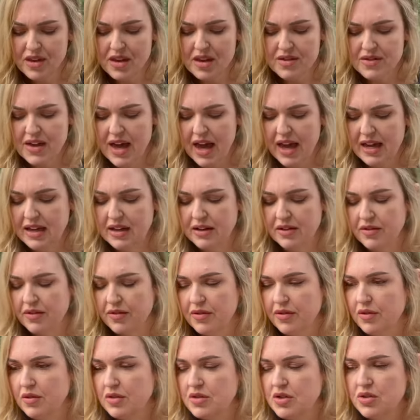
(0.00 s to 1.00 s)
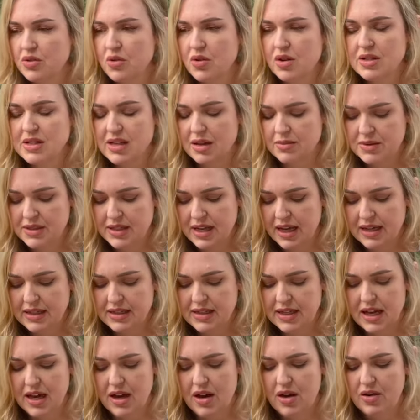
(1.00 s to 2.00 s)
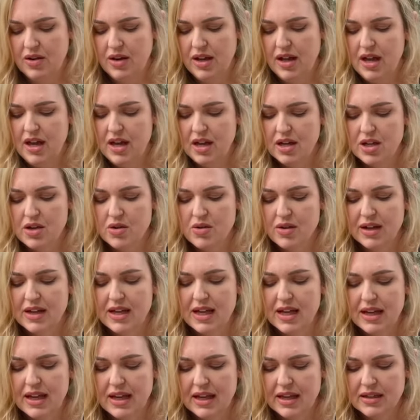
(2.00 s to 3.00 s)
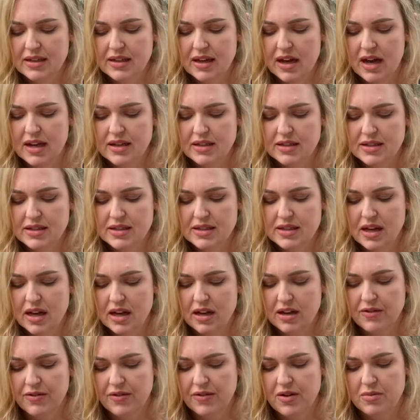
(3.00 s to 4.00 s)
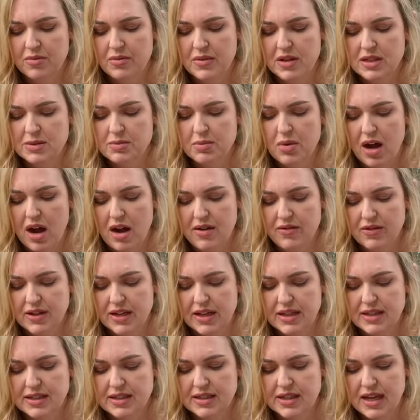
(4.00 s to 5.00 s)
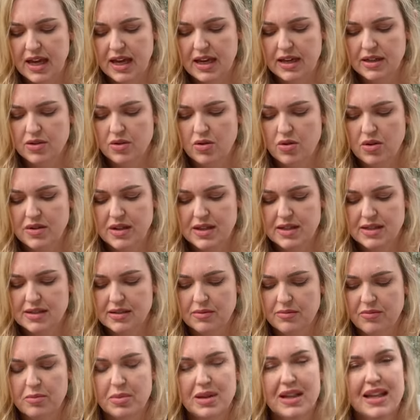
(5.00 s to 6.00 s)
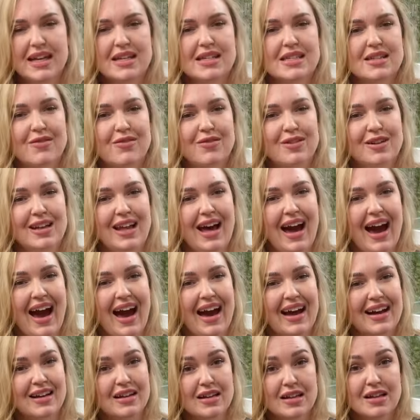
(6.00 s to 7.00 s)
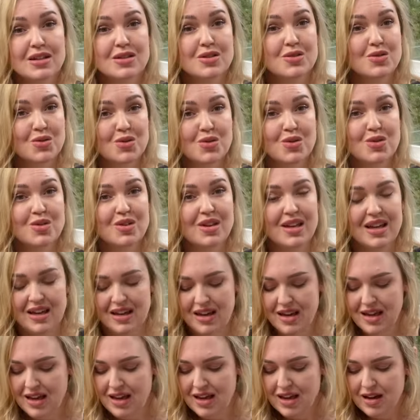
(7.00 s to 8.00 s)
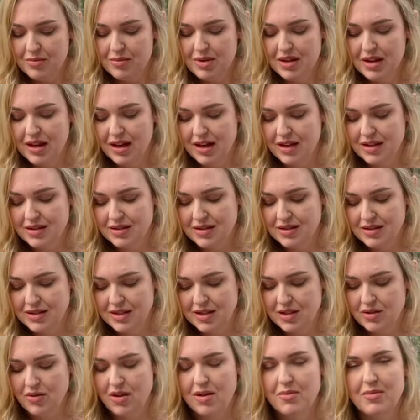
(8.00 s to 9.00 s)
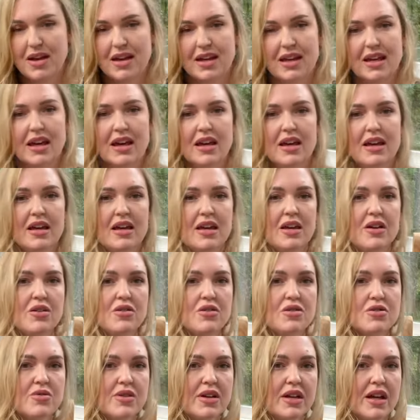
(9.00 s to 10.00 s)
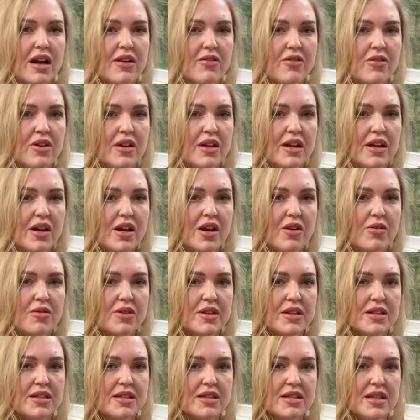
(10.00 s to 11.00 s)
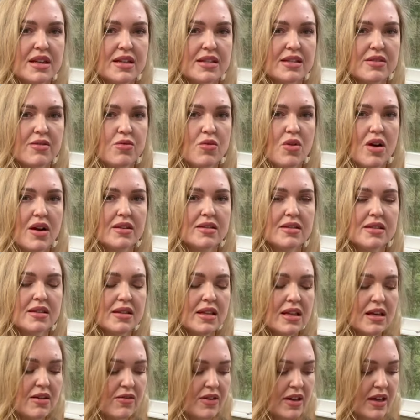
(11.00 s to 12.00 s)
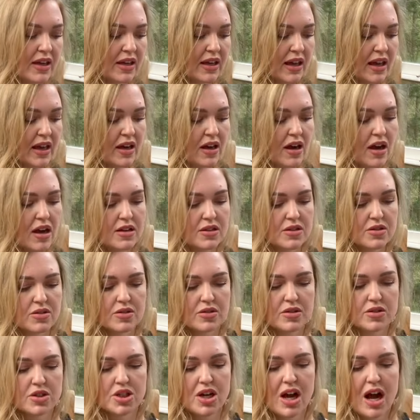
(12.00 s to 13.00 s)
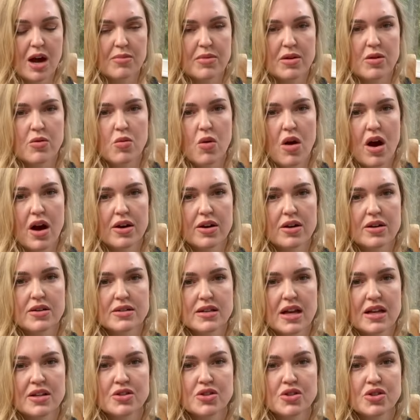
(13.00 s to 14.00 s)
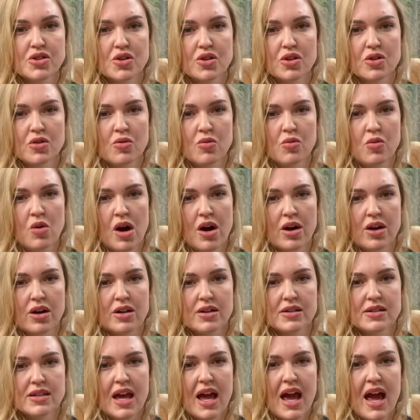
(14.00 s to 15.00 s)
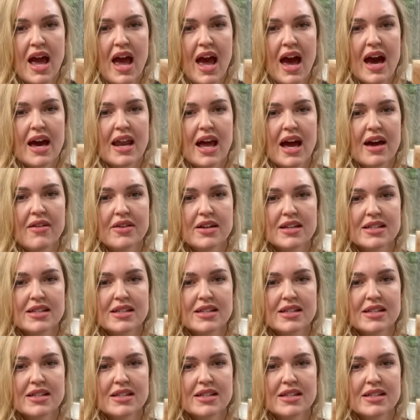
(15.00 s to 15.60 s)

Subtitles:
the Eight of Swords upside down, you're getting unstuck from this poverty state or this place of lack. And truly, because you are making a huge recovery here with the Six of Wands, leaving chaos or choppy waters, uncertain waters, and having